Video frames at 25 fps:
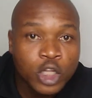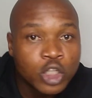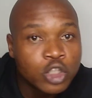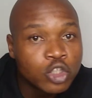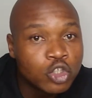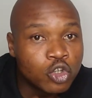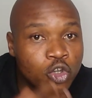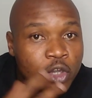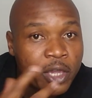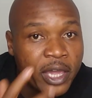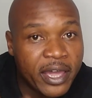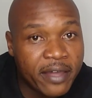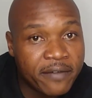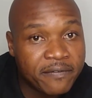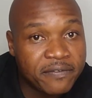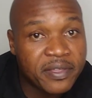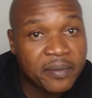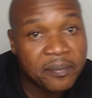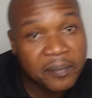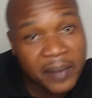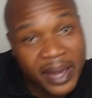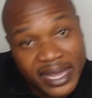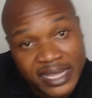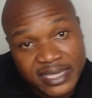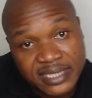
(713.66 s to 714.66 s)
Do you have the
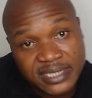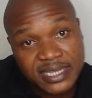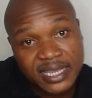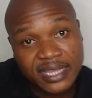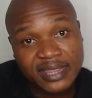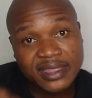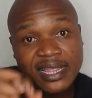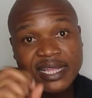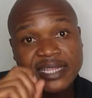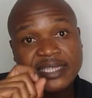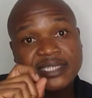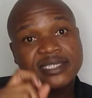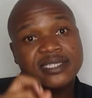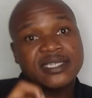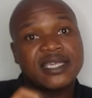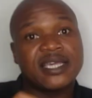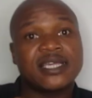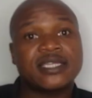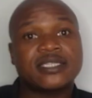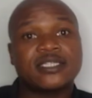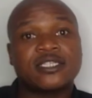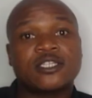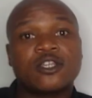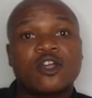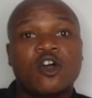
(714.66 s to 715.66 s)
mindset that
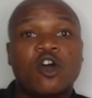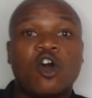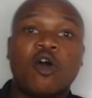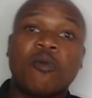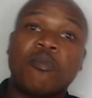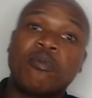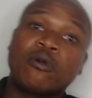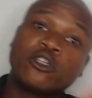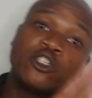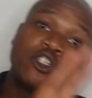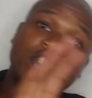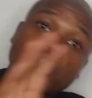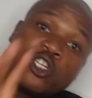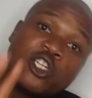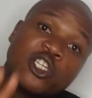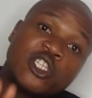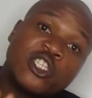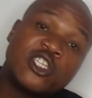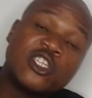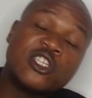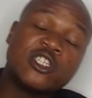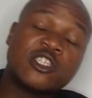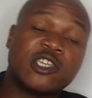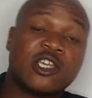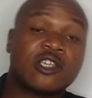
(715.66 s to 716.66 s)
says
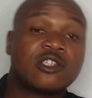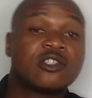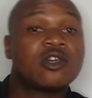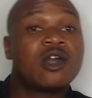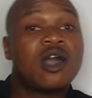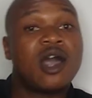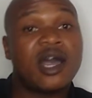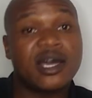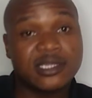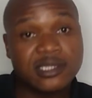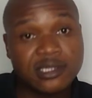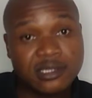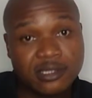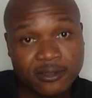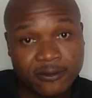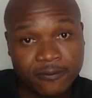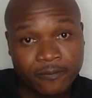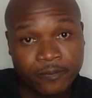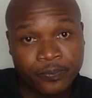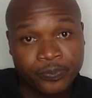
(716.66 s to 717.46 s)
opportunities are scarce?